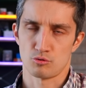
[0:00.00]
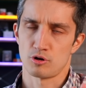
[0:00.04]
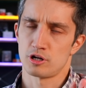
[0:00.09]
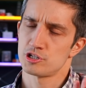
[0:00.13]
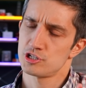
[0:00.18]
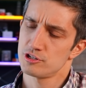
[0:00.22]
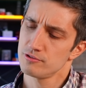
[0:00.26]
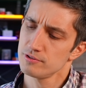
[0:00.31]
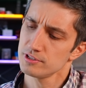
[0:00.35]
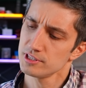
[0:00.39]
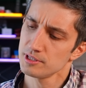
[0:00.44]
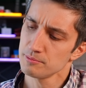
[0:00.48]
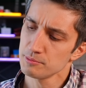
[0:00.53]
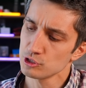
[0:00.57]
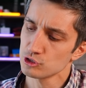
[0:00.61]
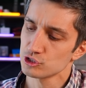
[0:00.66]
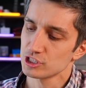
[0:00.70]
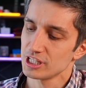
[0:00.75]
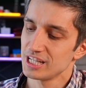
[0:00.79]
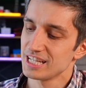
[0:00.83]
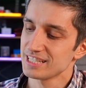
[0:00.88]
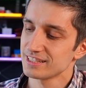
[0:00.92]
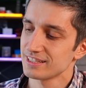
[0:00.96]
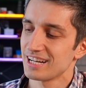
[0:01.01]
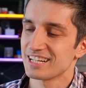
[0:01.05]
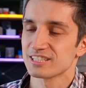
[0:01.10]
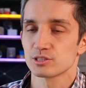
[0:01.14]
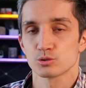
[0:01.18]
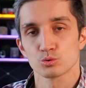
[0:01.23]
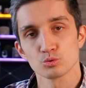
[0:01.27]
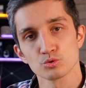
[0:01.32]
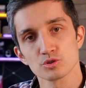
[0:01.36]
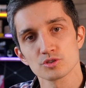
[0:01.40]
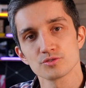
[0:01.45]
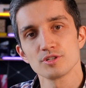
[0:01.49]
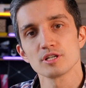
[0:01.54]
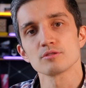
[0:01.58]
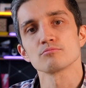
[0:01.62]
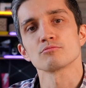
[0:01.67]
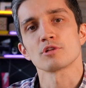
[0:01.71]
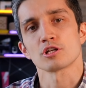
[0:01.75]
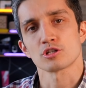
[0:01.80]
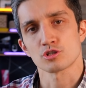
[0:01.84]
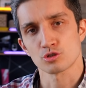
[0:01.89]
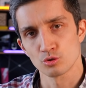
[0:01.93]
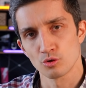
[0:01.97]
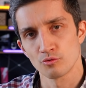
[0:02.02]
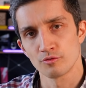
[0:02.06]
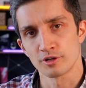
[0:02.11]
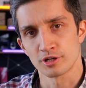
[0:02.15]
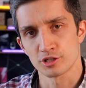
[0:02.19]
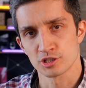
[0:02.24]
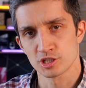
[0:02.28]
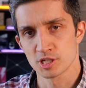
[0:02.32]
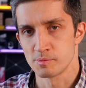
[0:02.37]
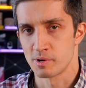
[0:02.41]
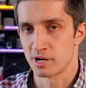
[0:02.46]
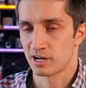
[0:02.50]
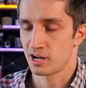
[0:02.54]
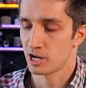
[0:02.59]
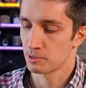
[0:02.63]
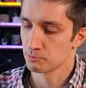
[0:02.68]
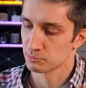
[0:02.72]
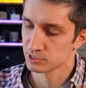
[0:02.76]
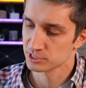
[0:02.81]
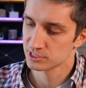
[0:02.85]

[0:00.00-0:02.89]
which is quite evident, is that it doesn't have a night mode. As